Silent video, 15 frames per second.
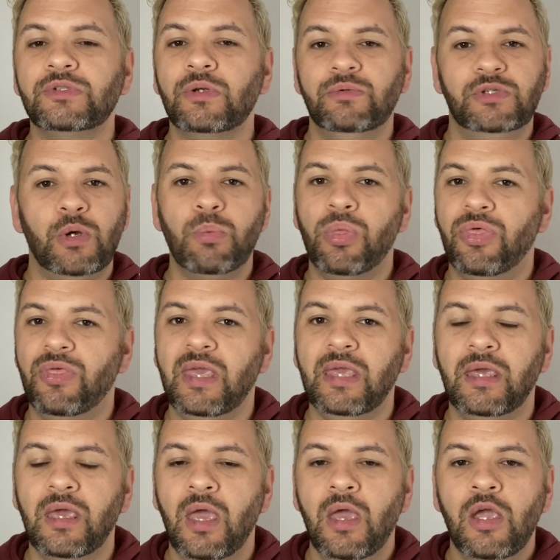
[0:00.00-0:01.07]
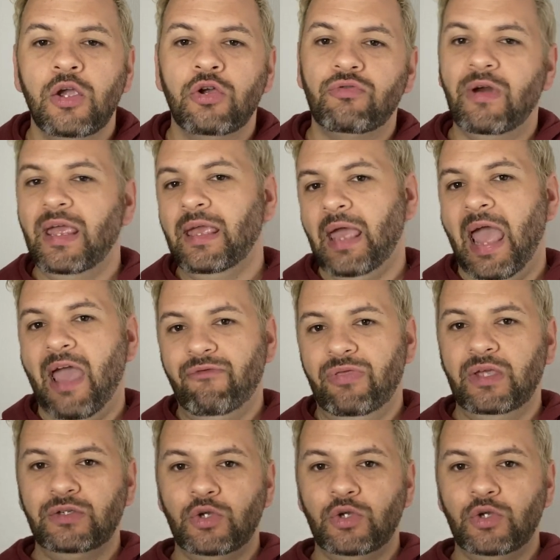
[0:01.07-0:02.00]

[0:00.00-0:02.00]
So don't think, great, everything's